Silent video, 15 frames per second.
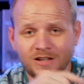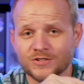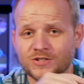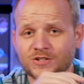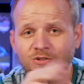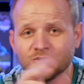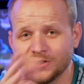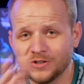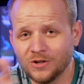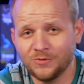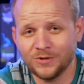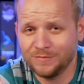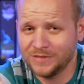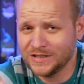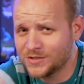So you don't
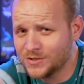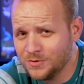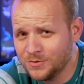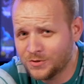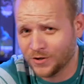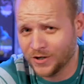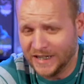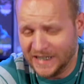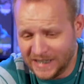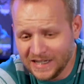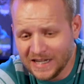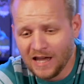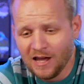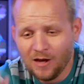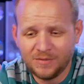want to be too greedy,
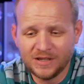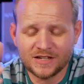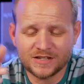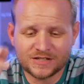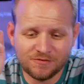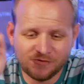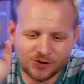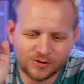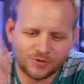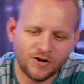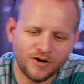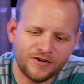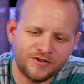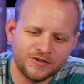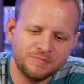because if you
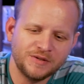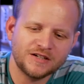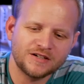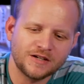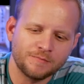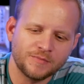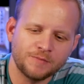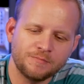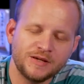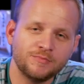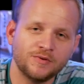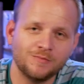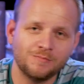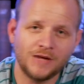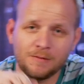throw out a big number,
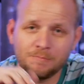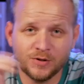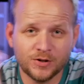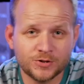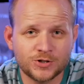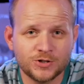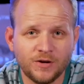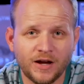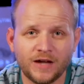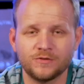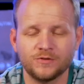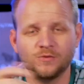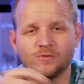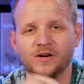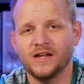people might push you out
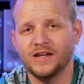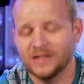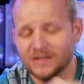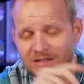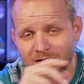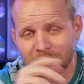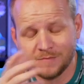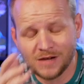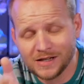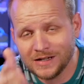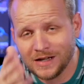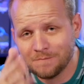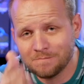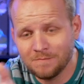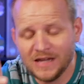of the way and then it might
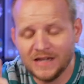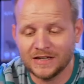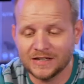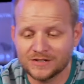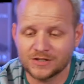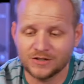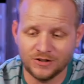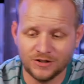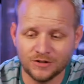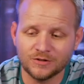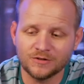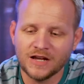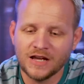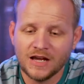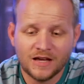not make it to
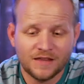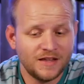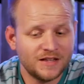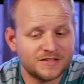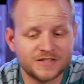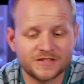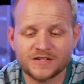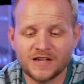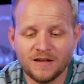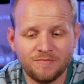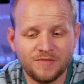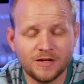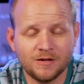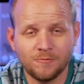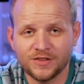you. That's the same
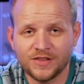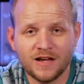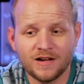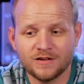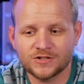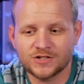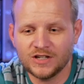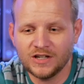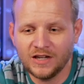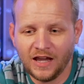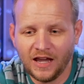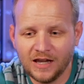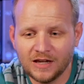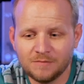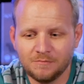thing with energy
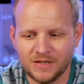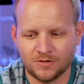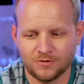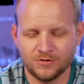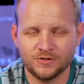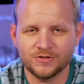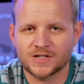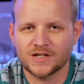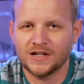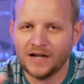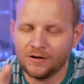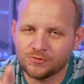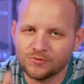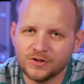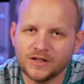and minerals, and I
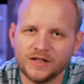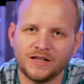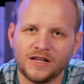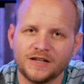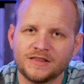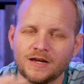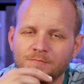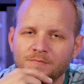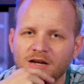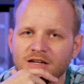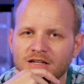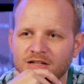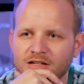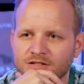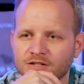really like that
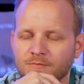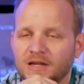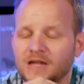mechanism.